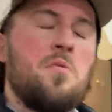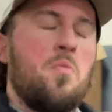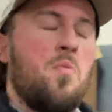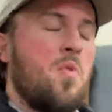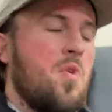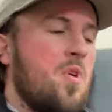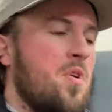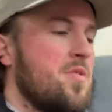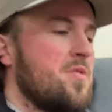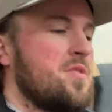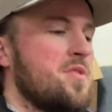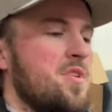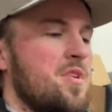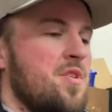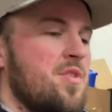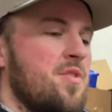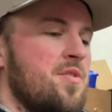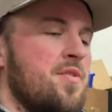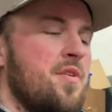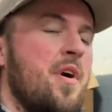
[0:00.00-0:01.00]
words,
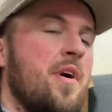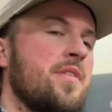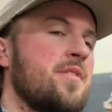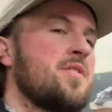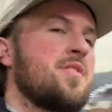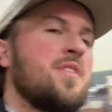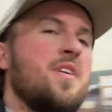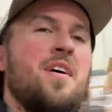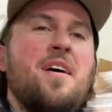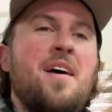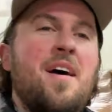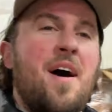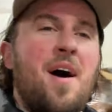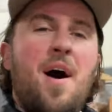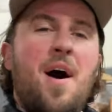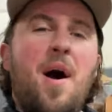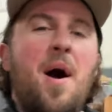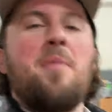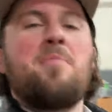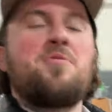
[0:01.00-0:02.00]
thoughts.
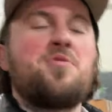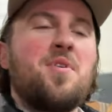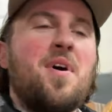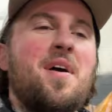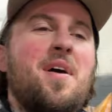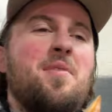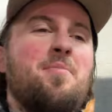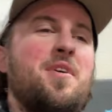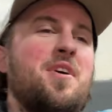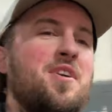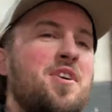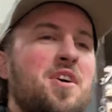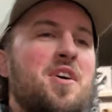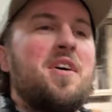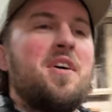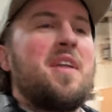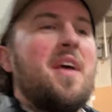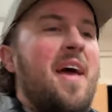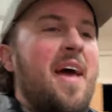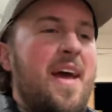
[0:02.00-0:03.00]
I'm trying to be
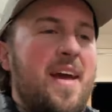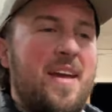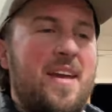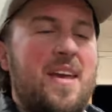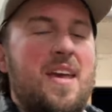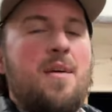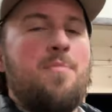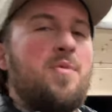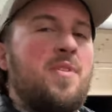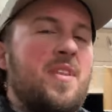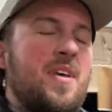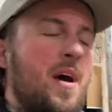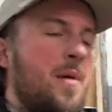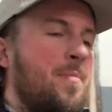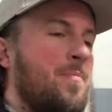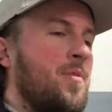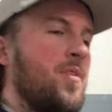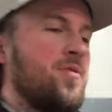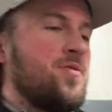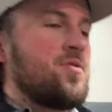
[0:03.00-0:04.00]
good at keeping the
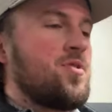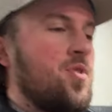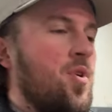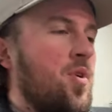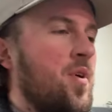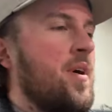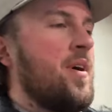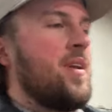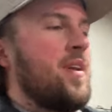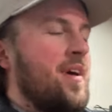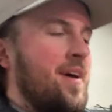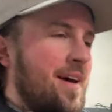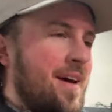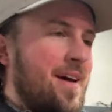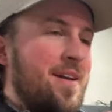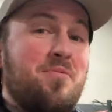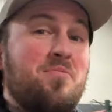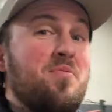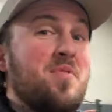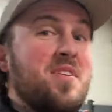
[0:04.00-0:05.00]
uploads going
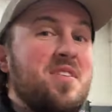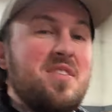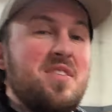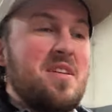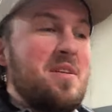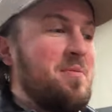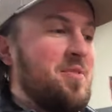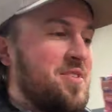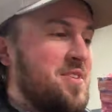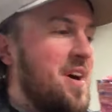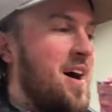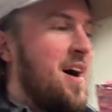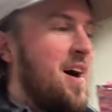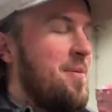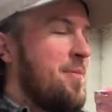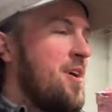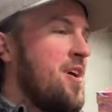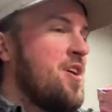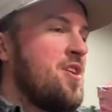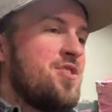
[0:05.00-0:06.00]
at a reasonable
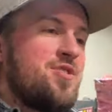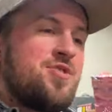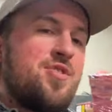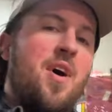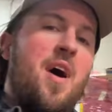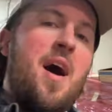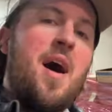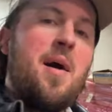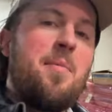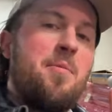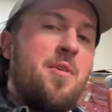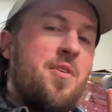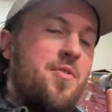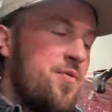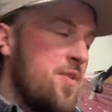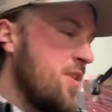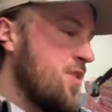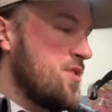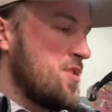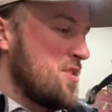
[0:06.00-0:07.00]
time. So I'm going to
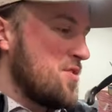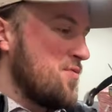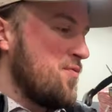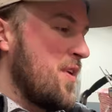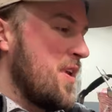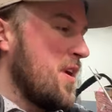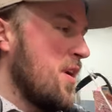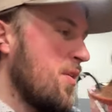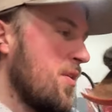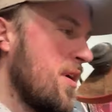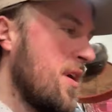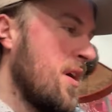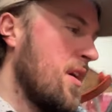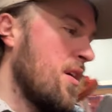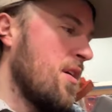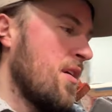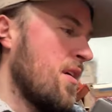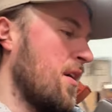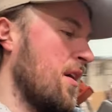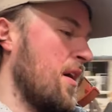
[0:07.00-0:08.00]
finish this video
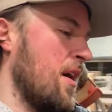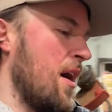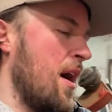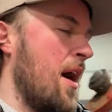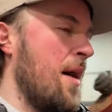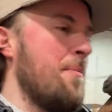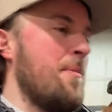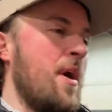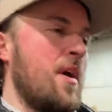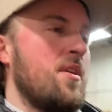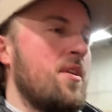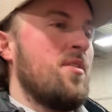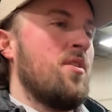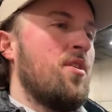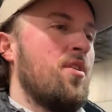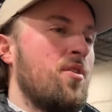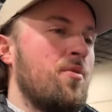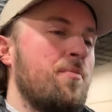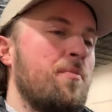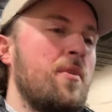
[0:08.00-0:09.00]
here. I'm heading
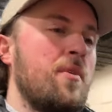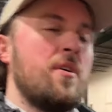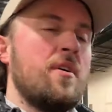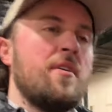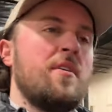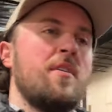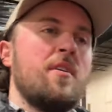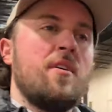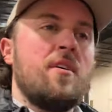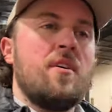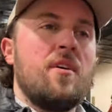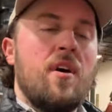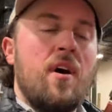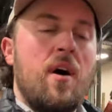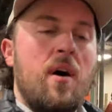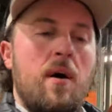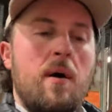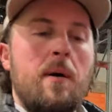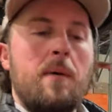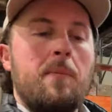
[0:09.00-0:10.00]
home.
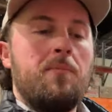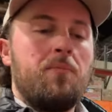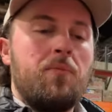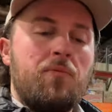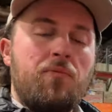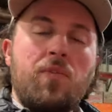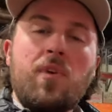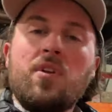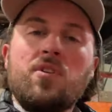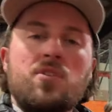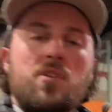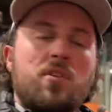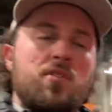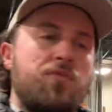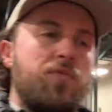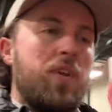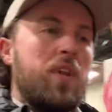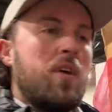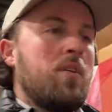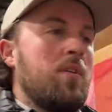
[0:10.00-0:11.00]
Um, finish
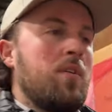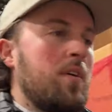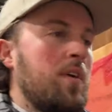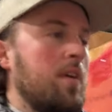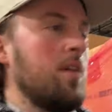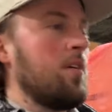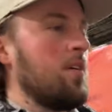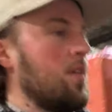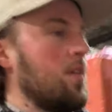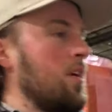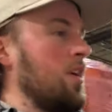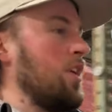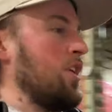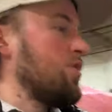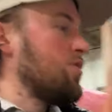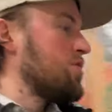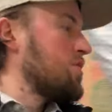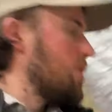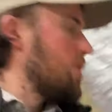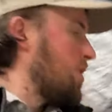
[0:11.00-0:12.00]
this video here
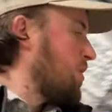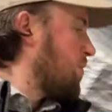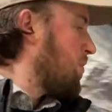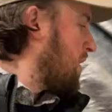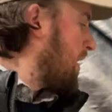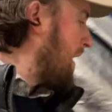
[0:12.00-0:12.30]
so